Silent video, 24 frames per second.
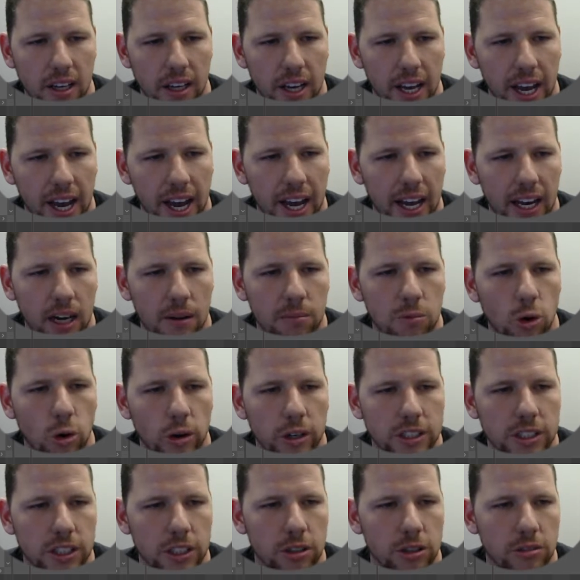And I'm
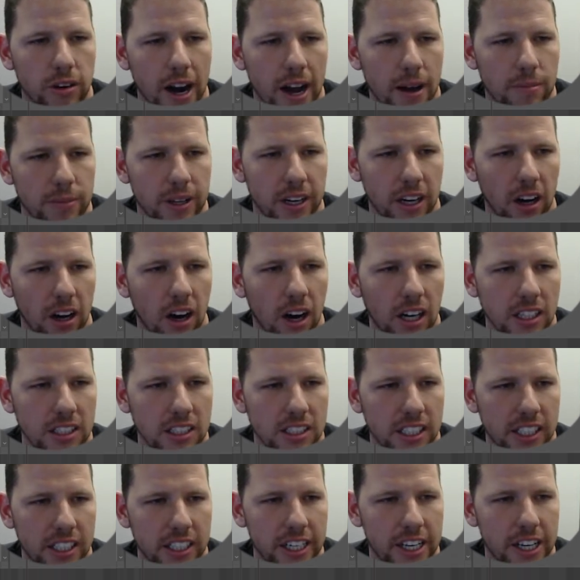going to grab the
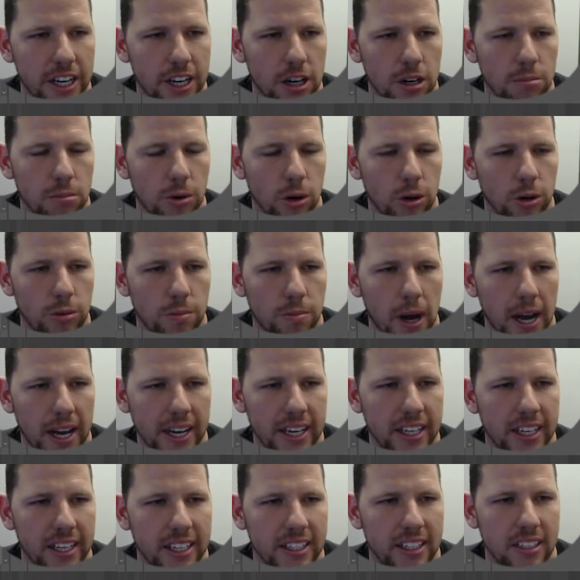content here, both
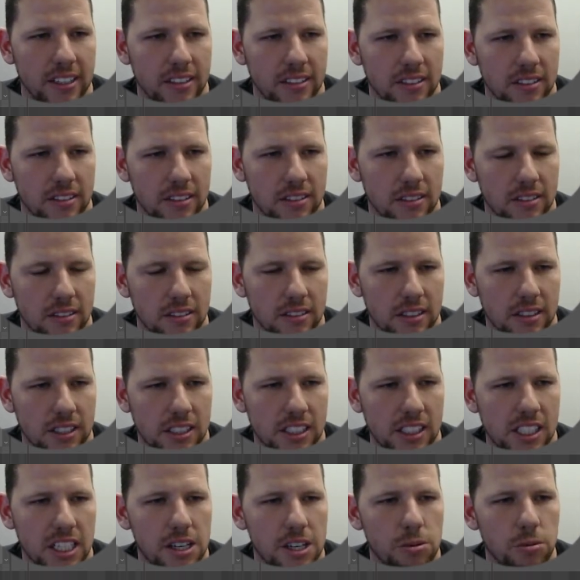my
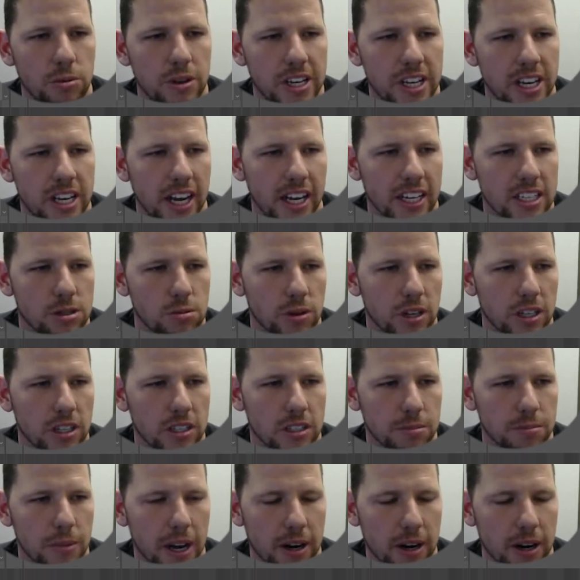seaweed as well as my